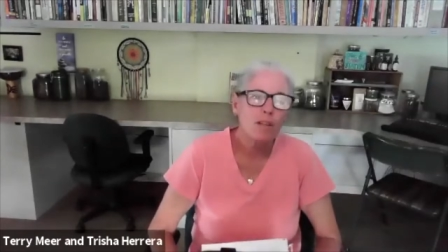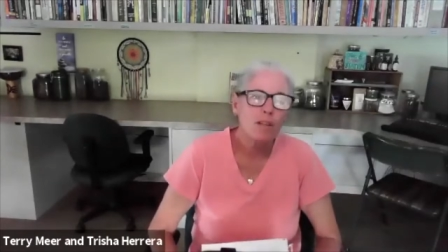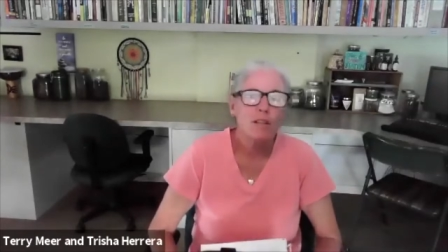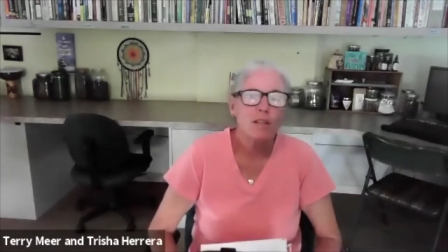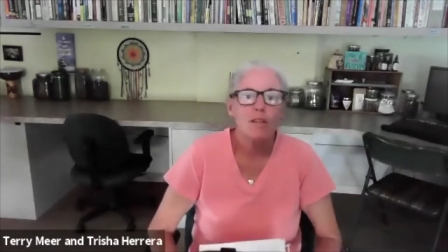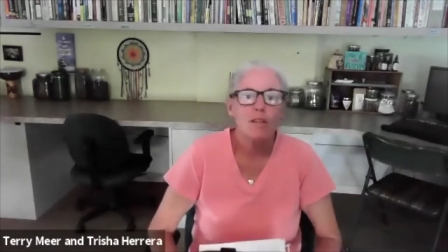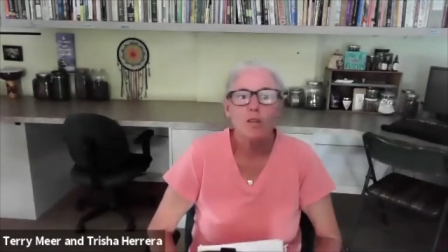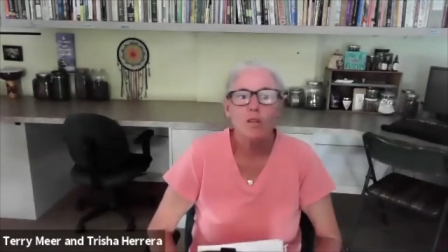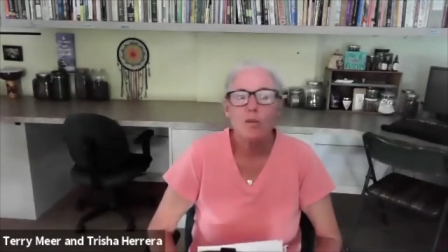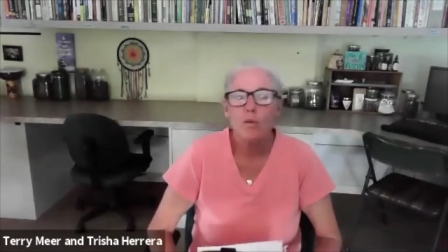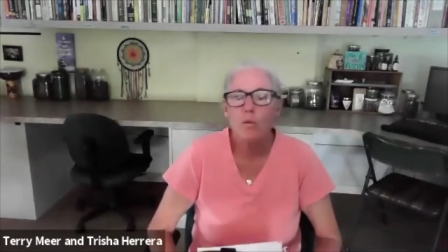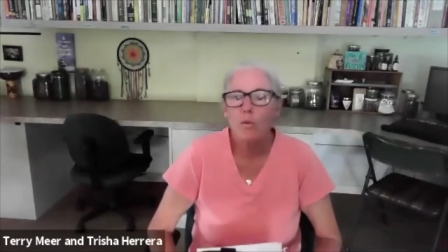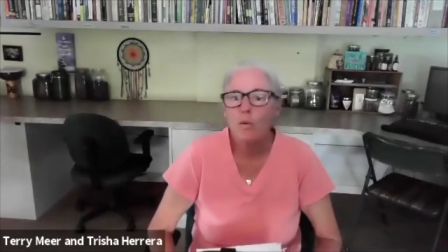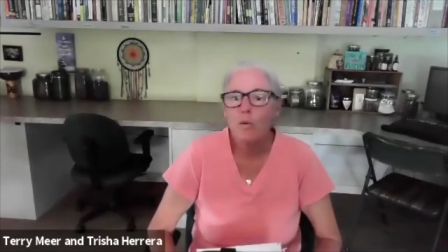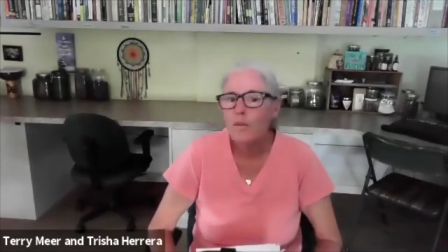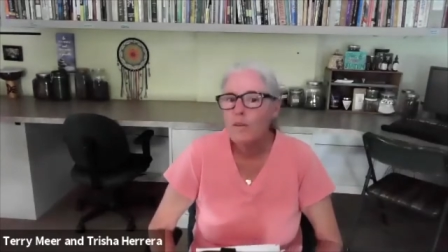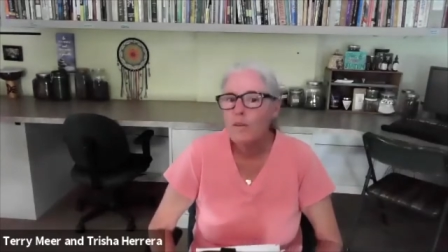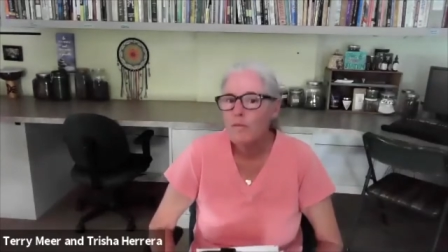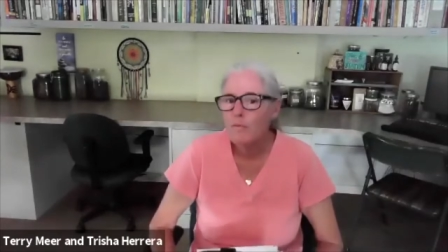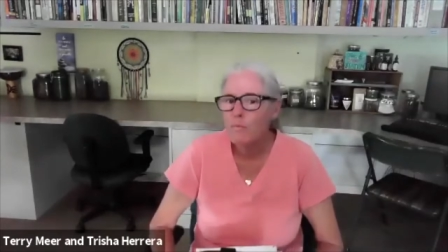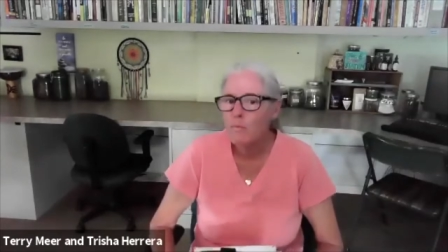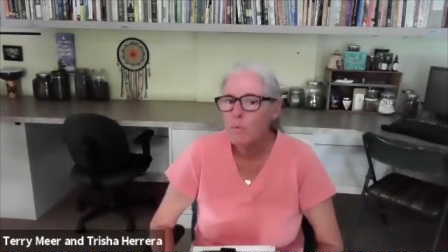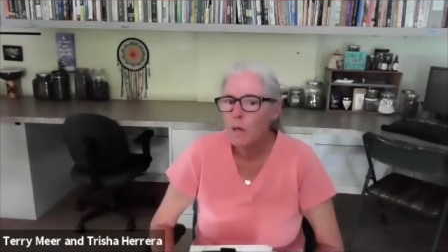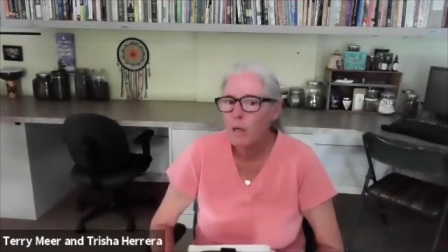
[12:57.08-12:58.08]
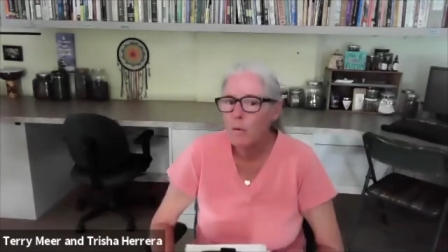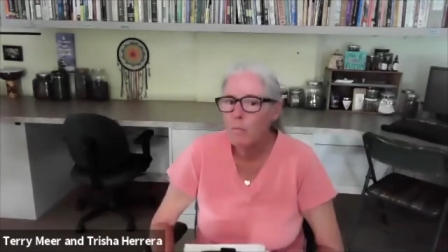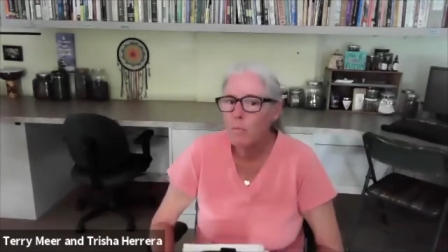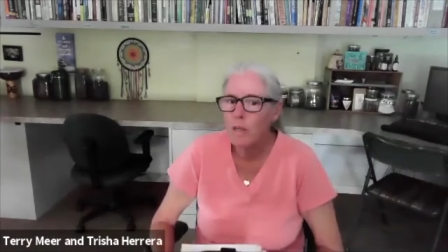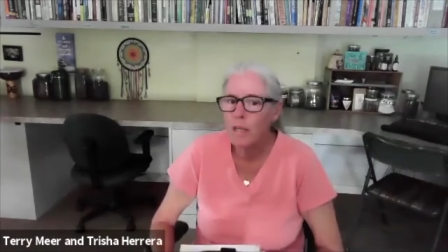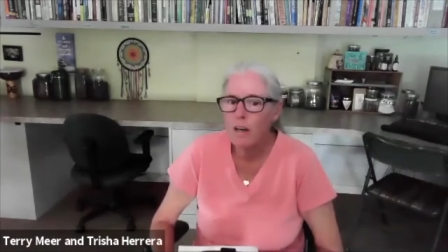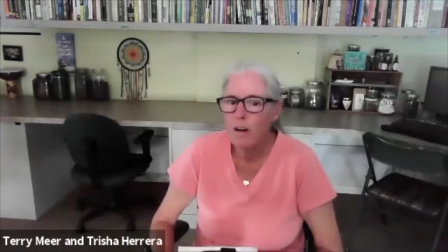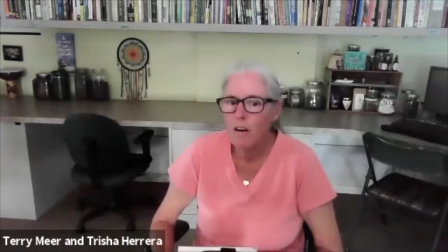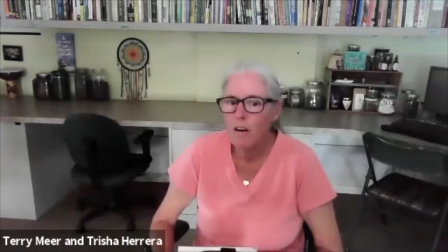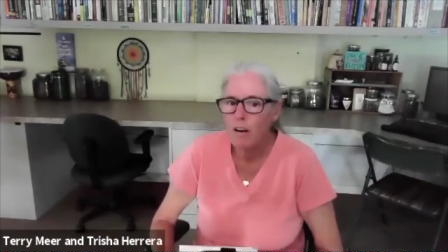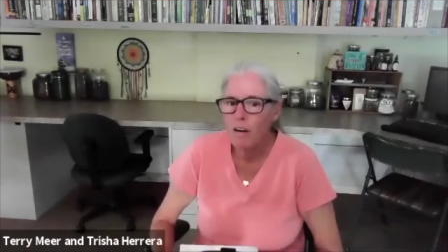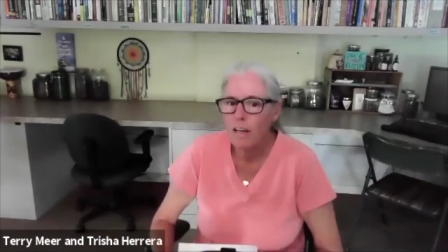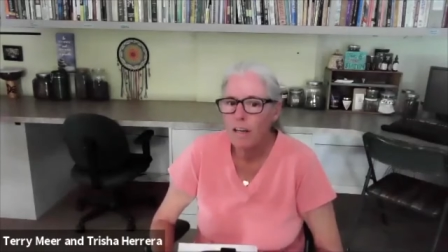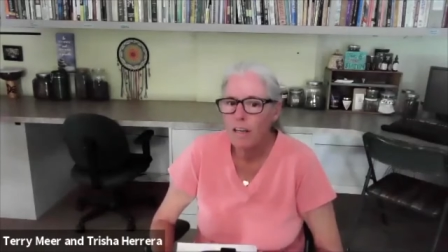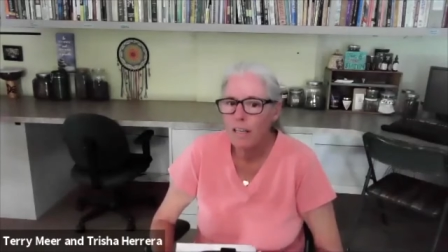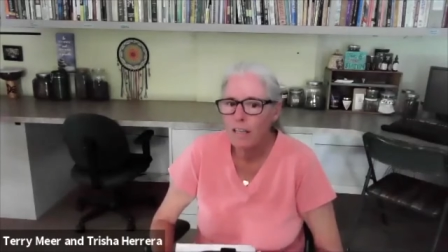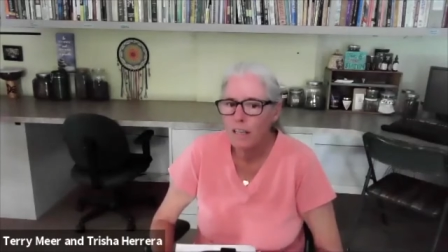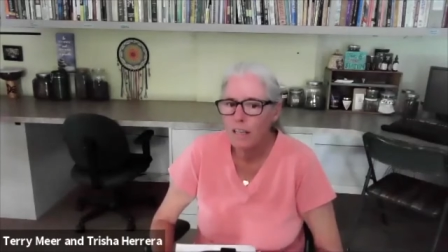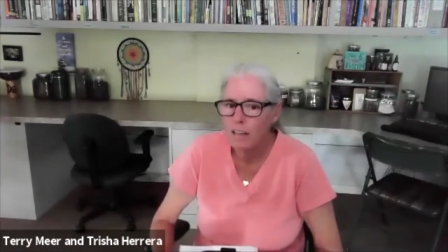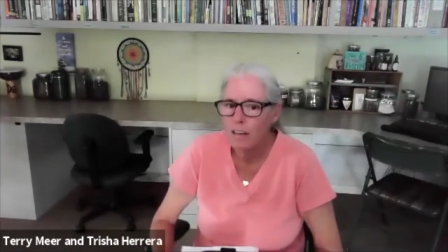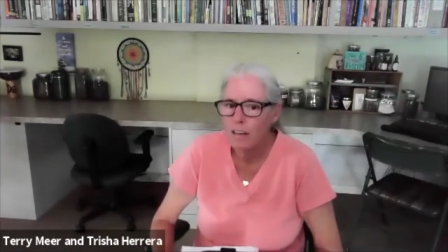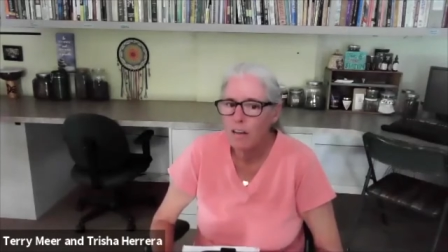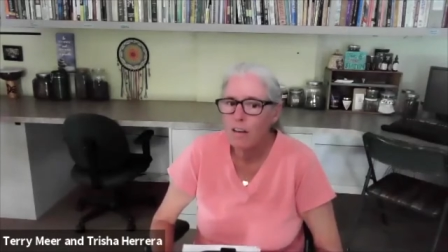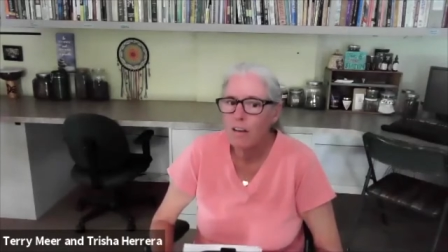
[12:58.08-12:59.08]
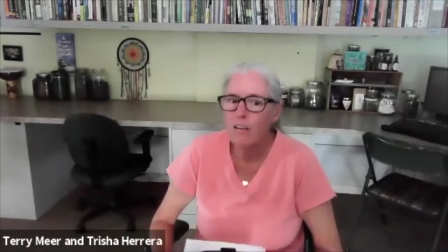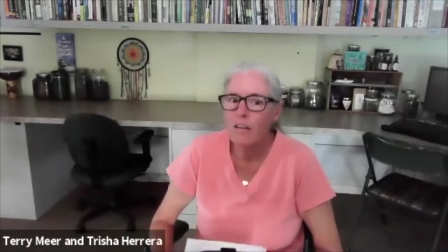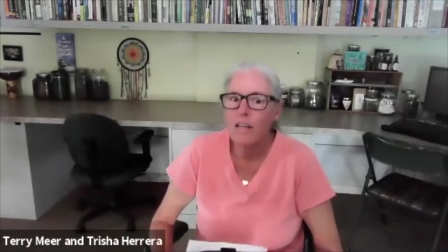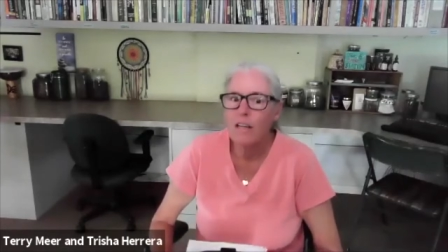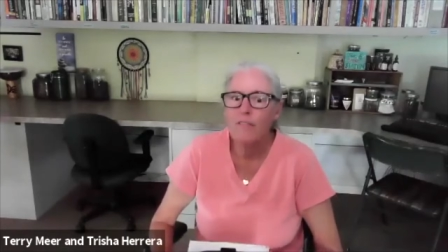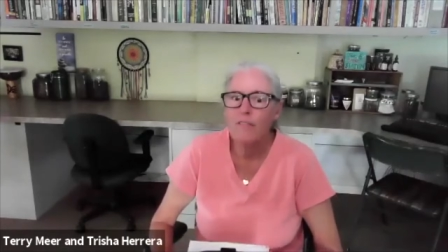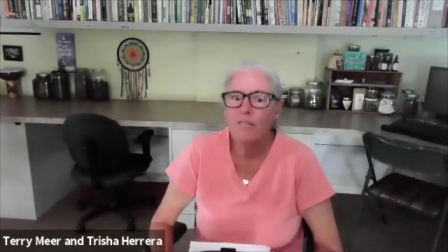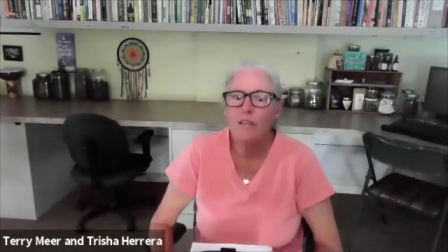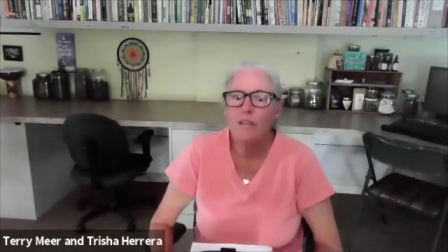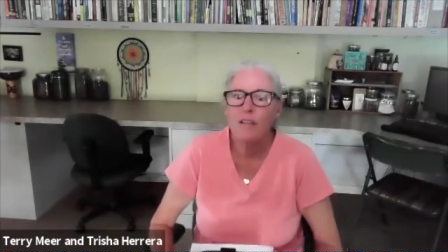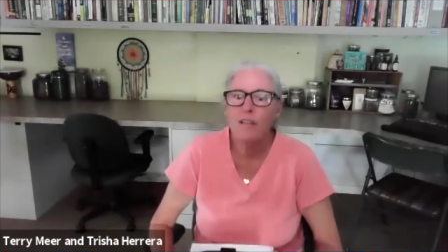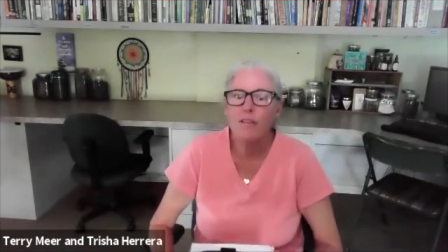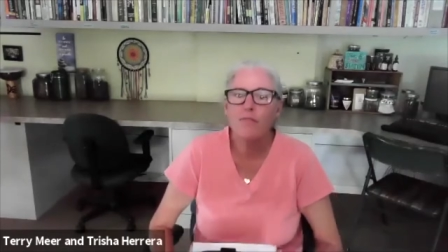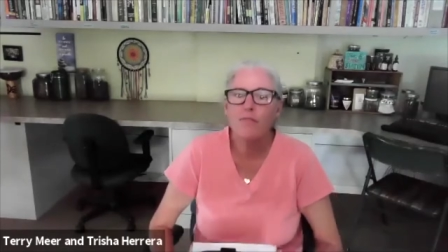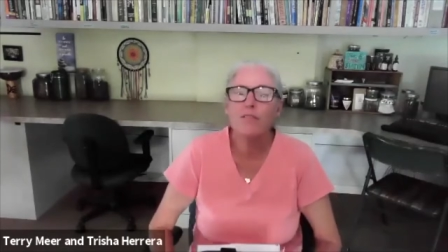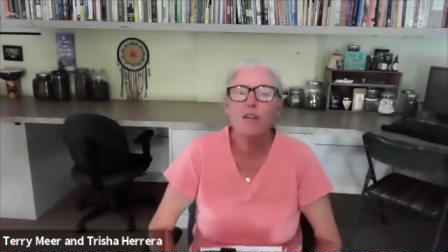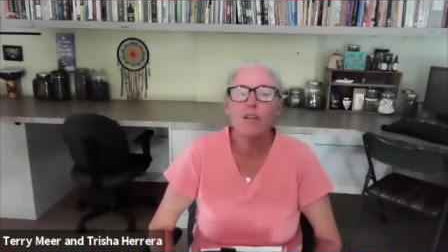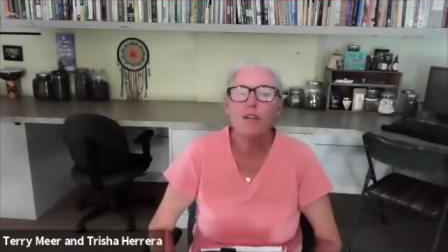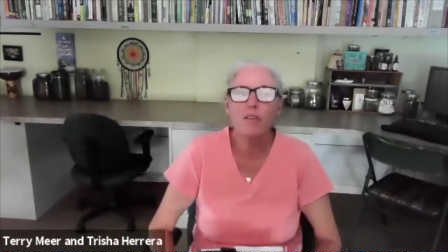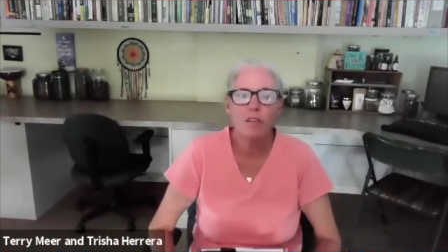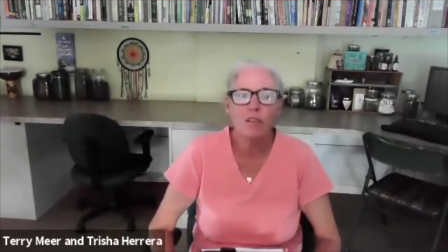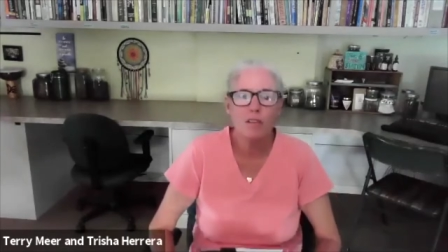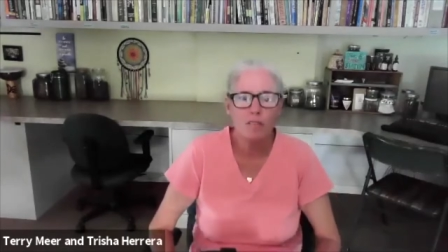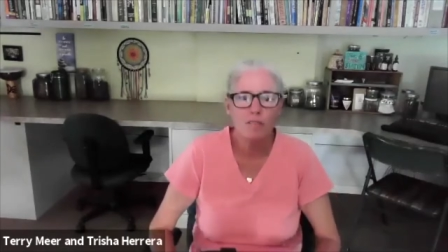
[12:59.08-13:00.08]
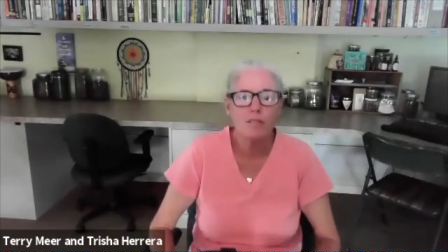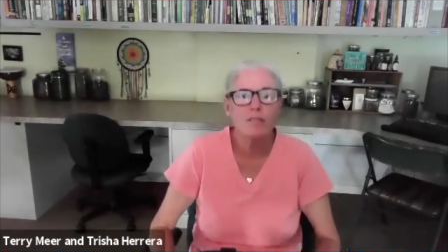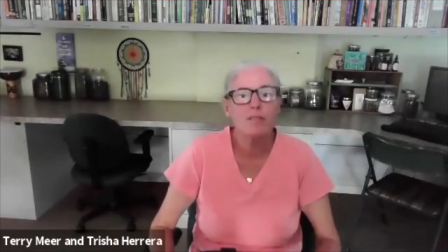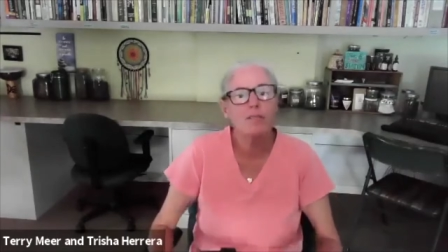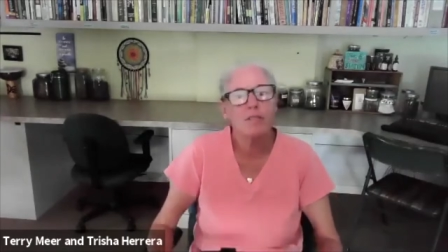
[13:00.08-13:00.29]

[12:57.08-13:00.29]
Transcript: north of where we are here, or even if you're